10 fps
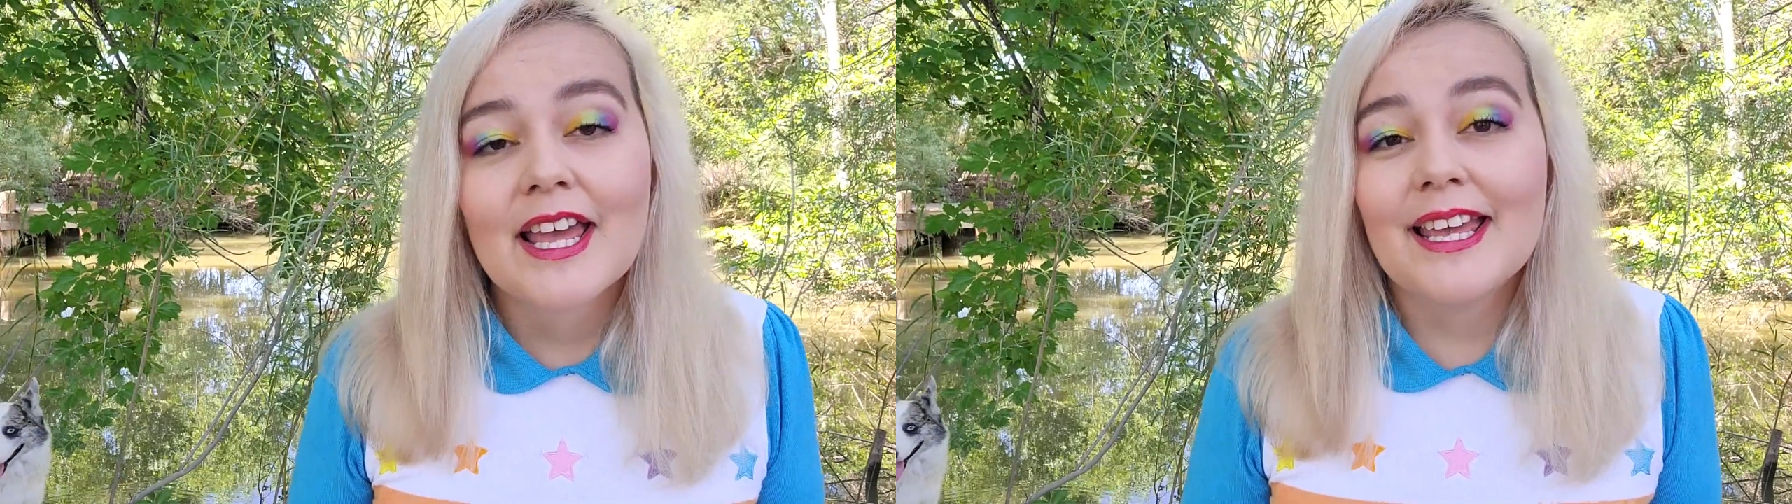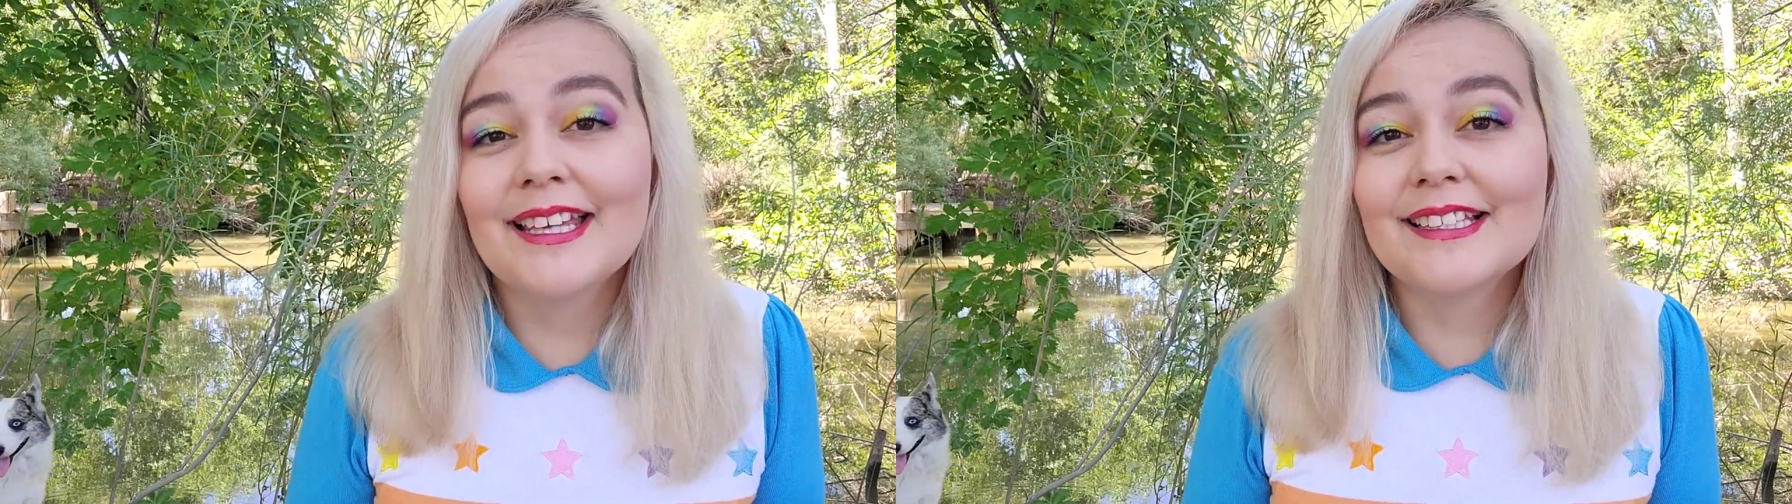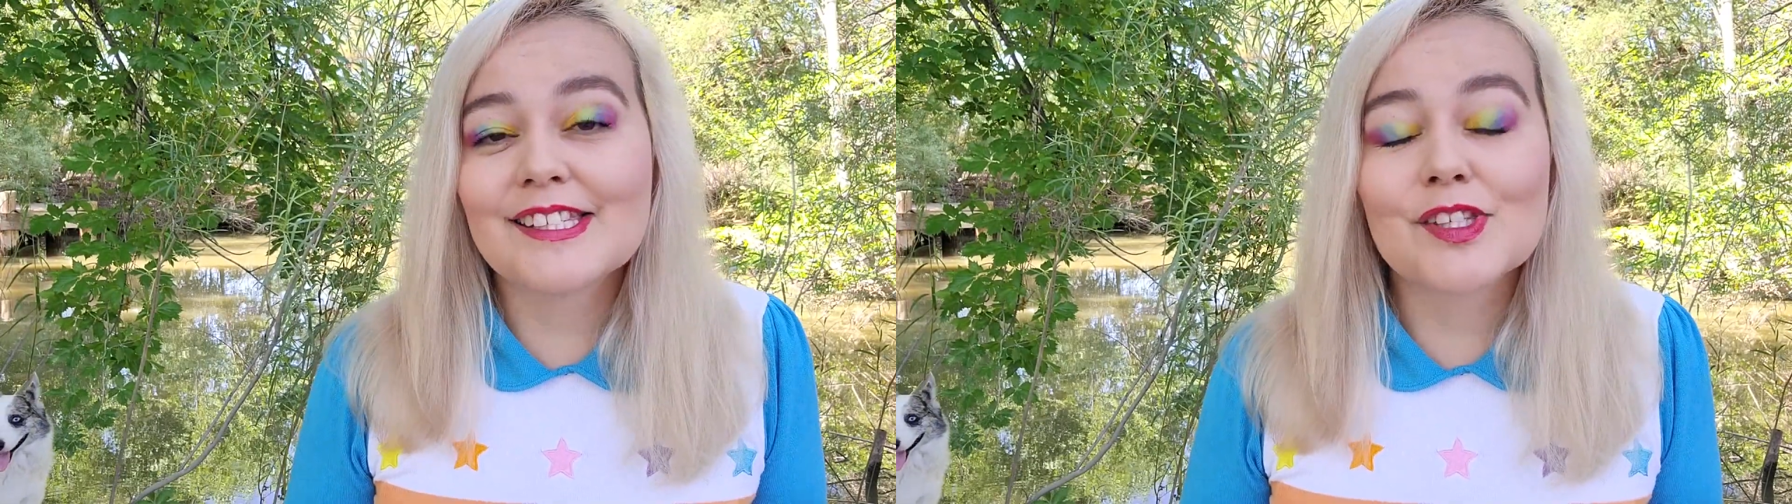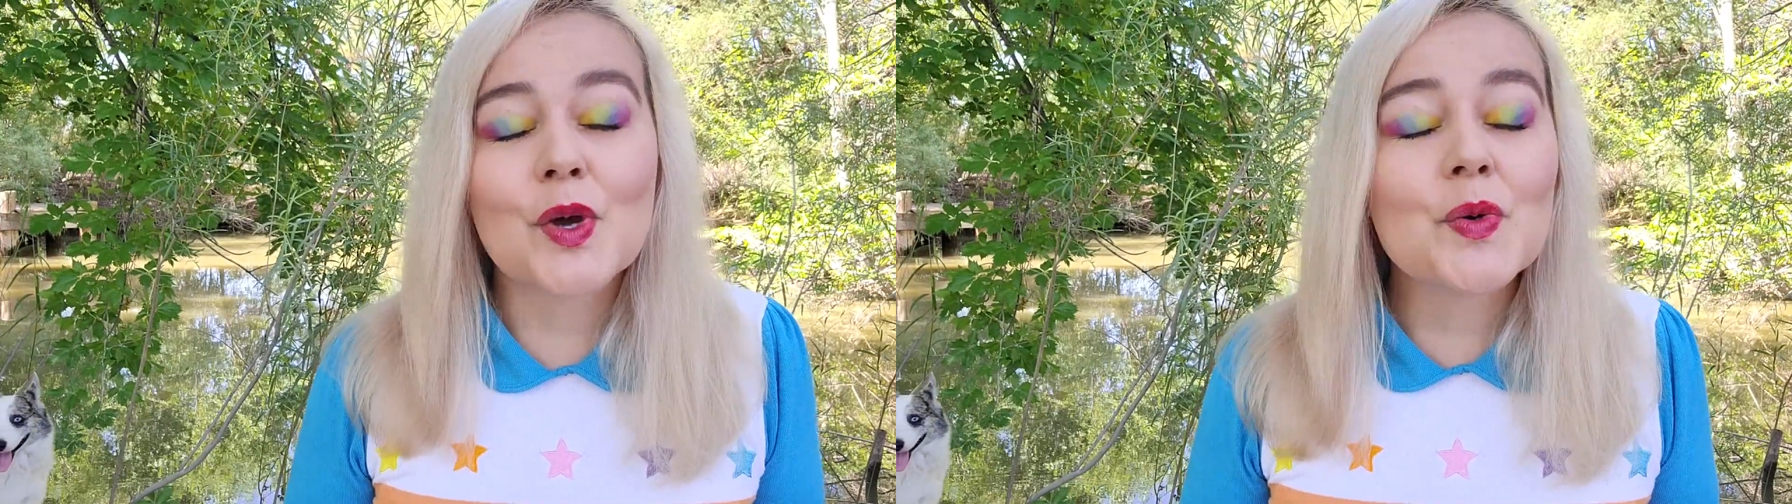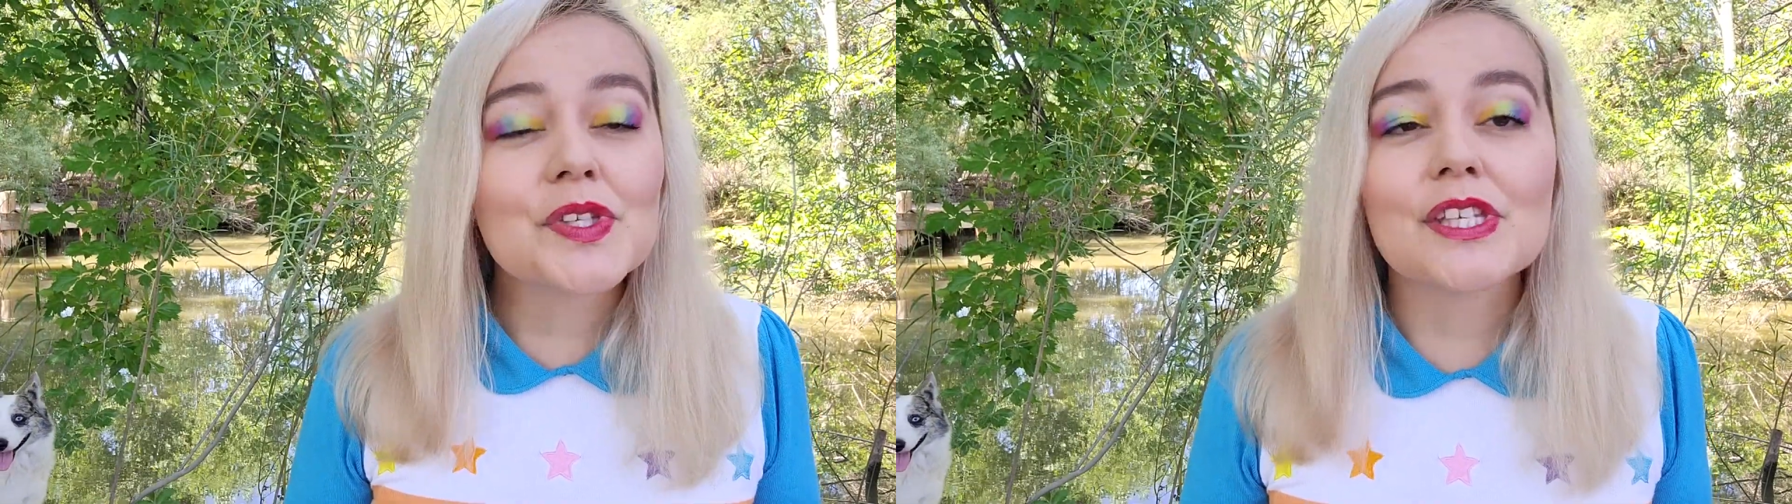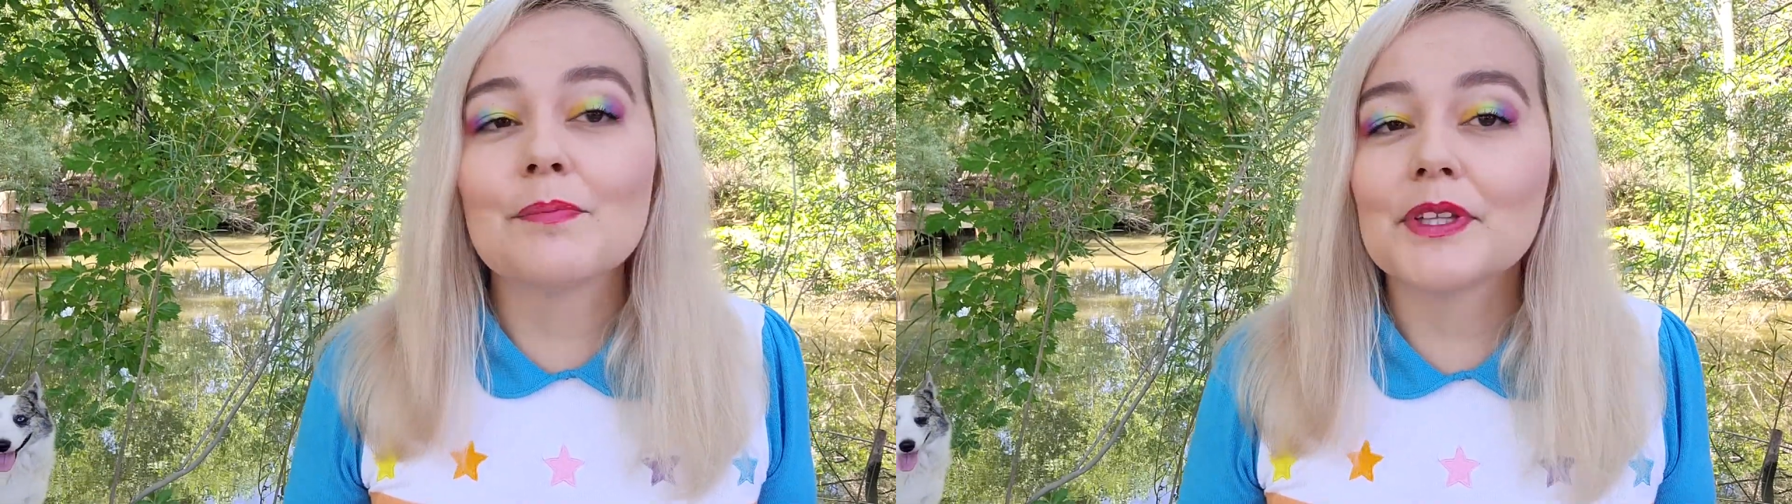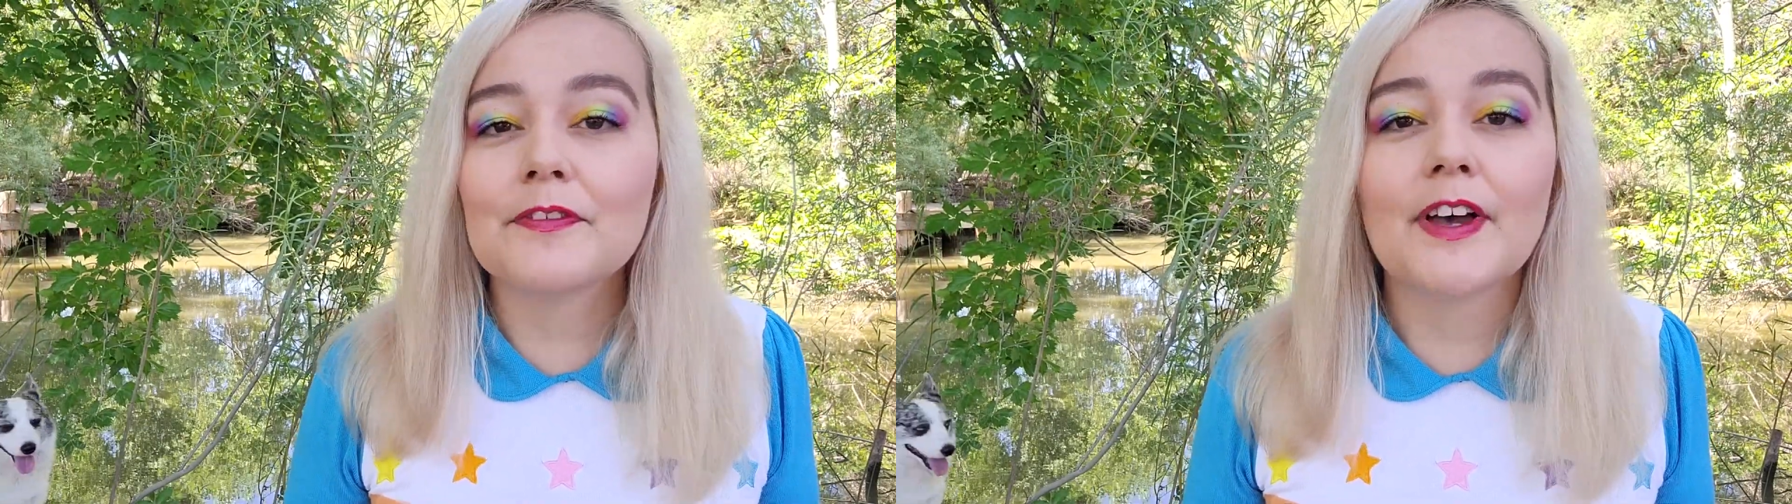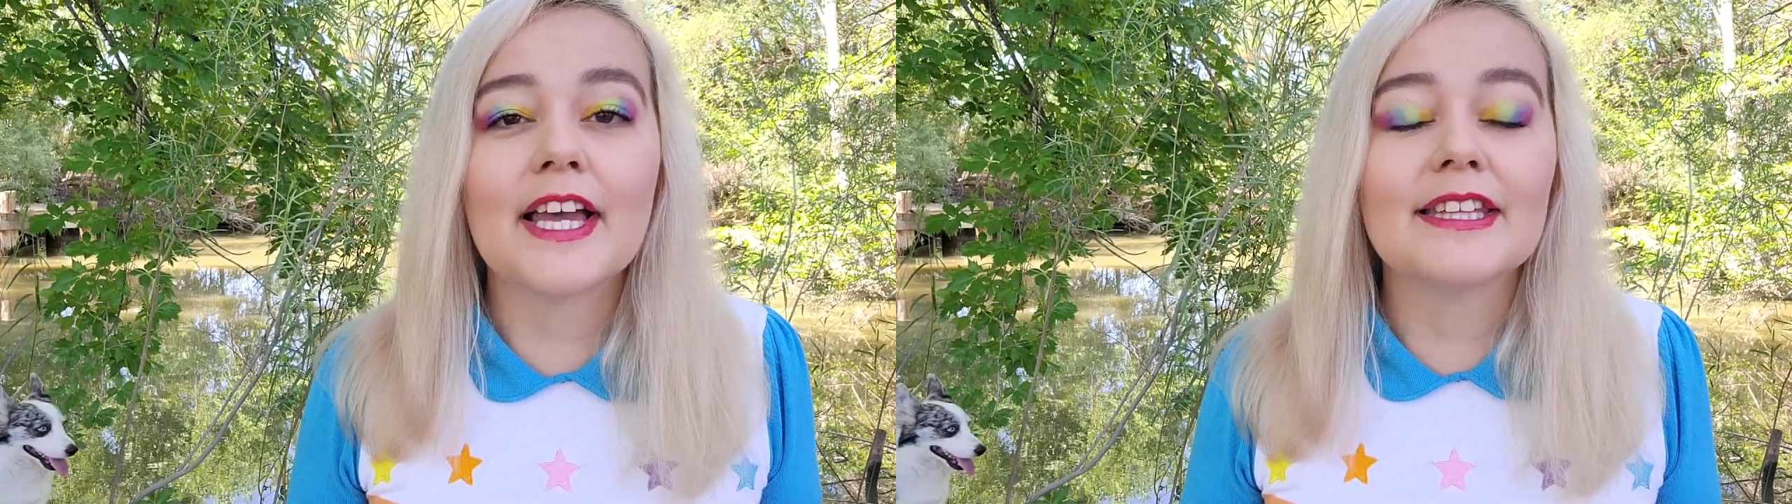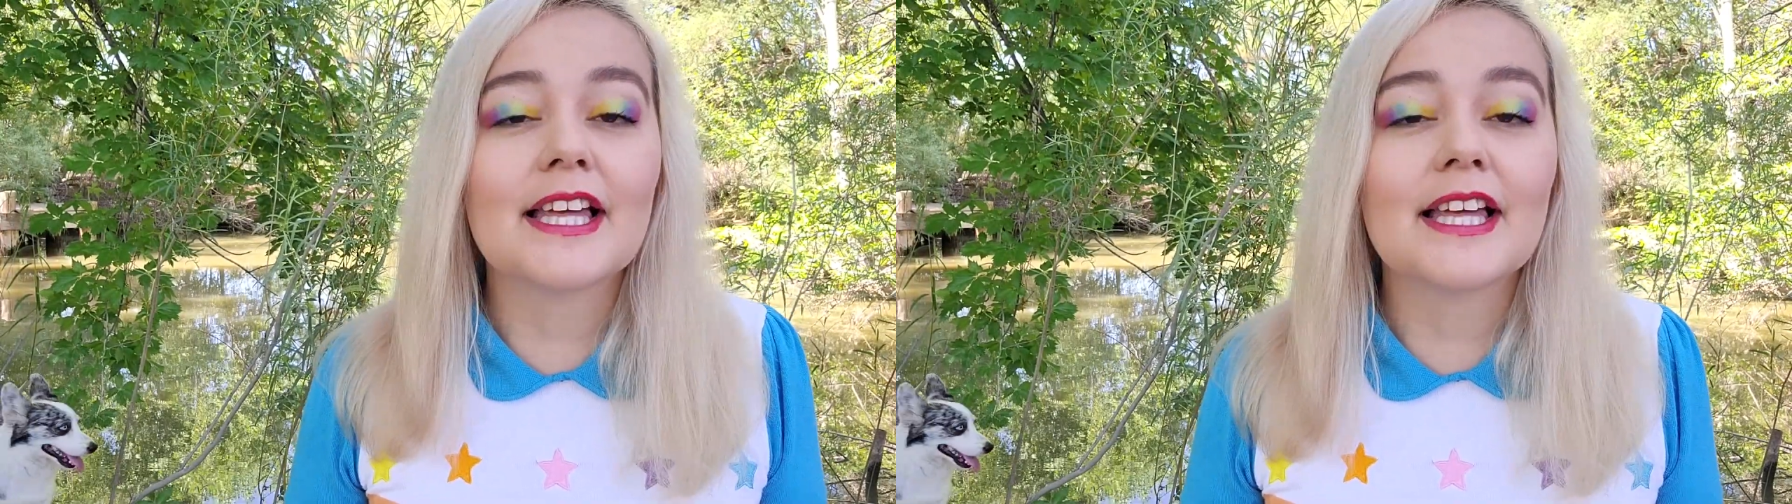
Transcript: it's so simplified